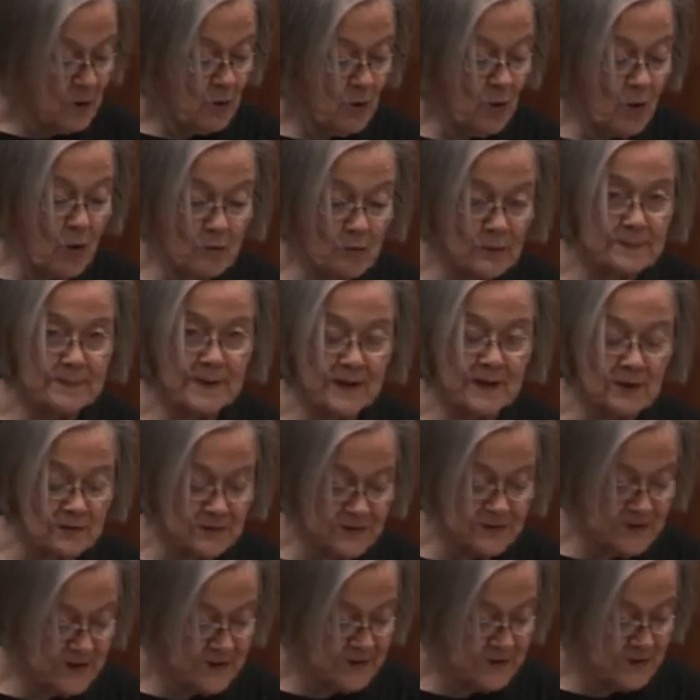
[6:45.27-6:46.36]
or would be
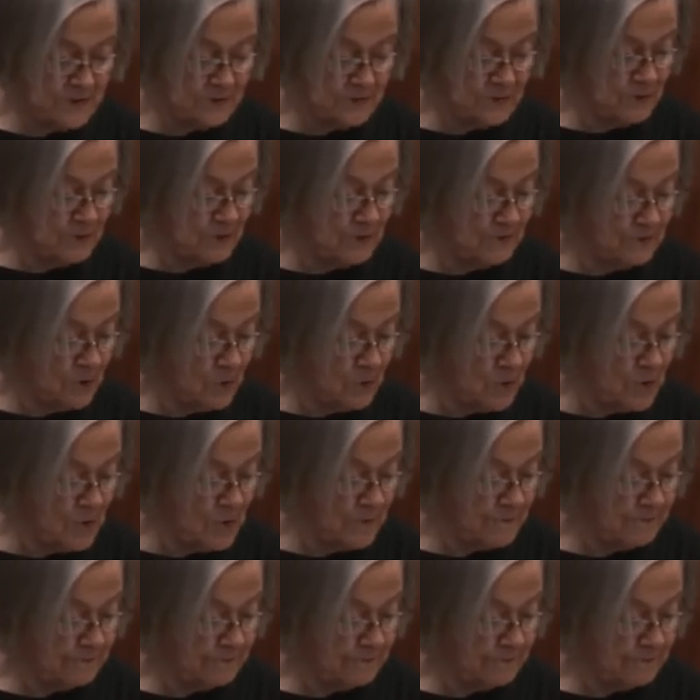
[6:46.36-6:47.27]
contrary to the rule of law.